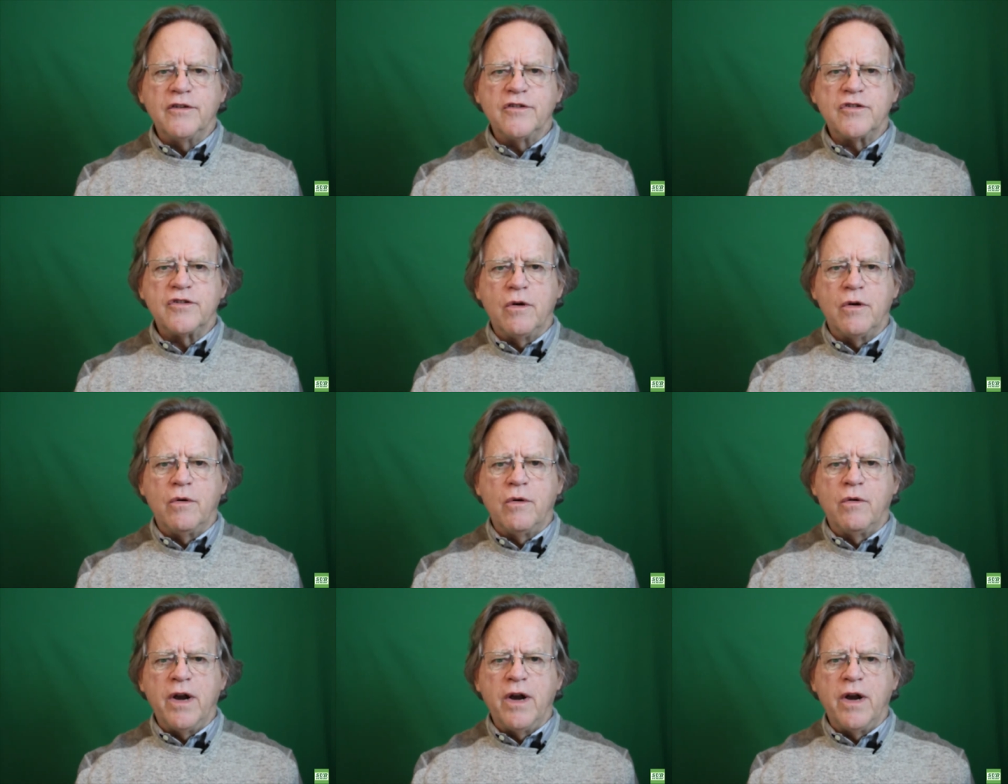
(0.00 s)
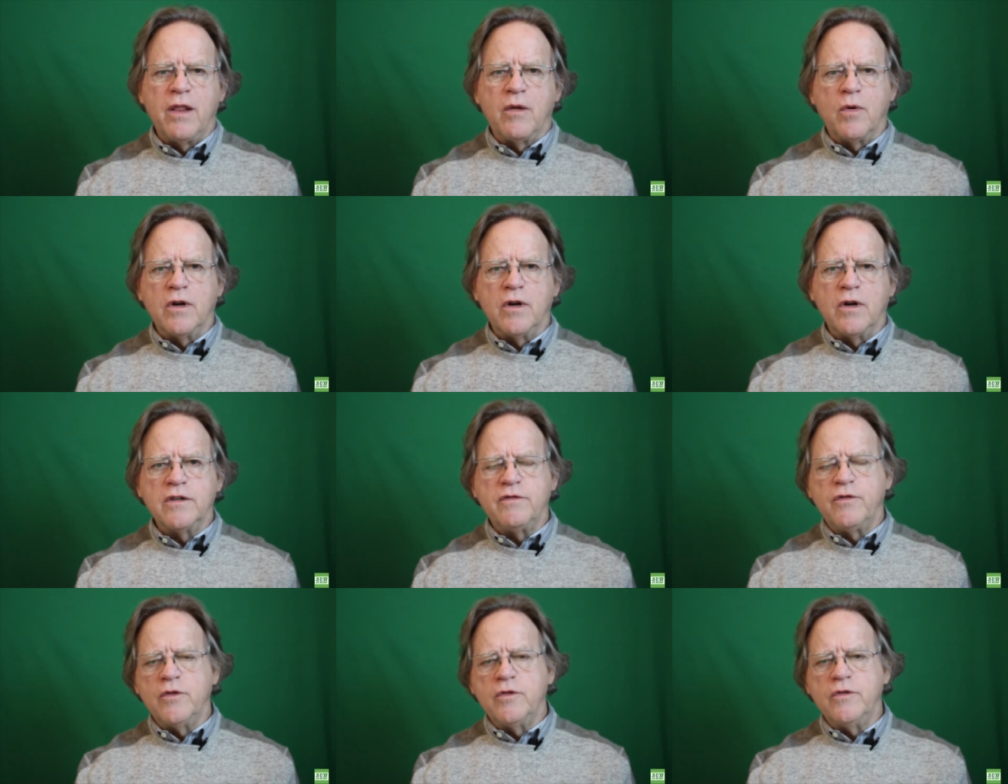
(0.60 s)
So in other
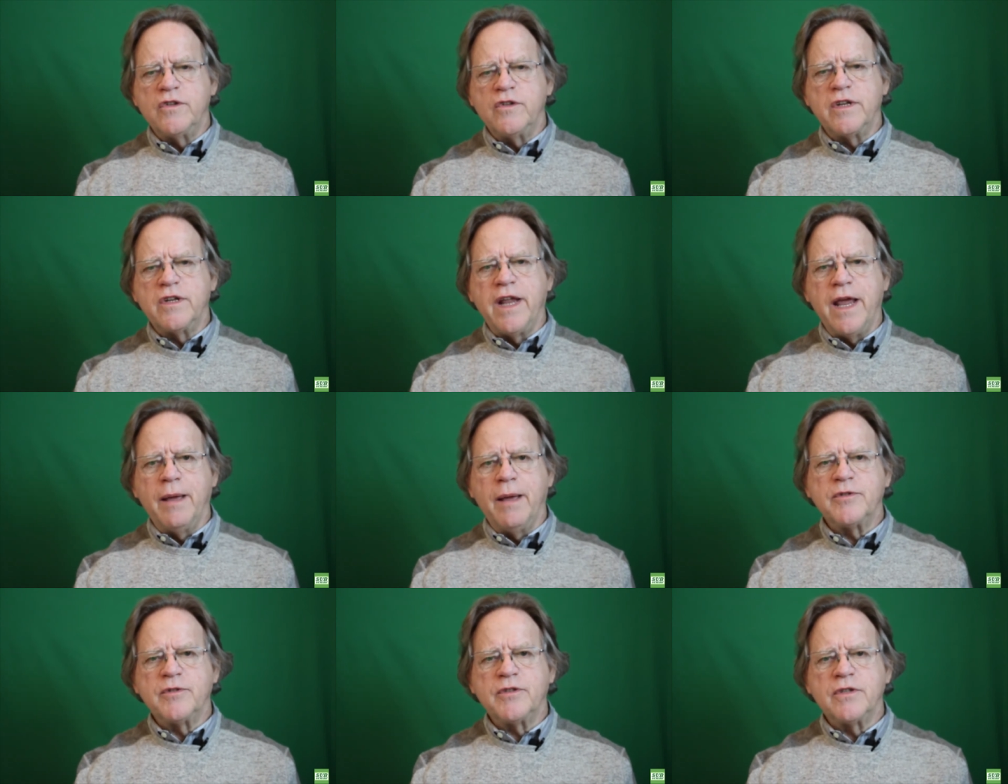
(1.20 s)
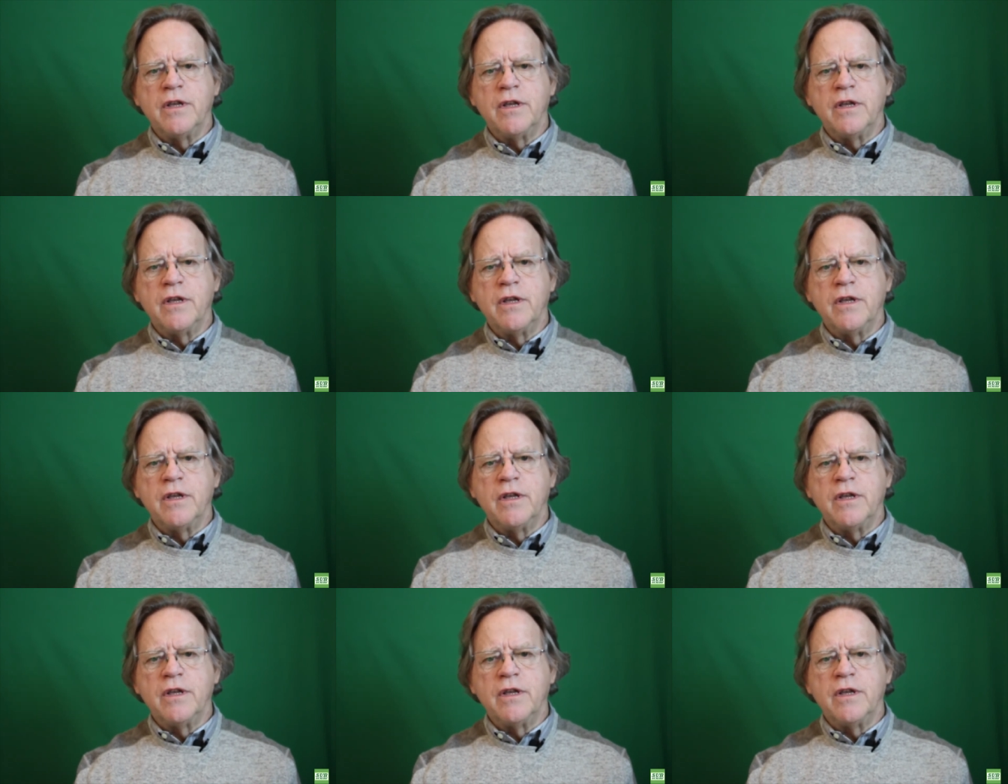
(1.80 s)
words, food stamps.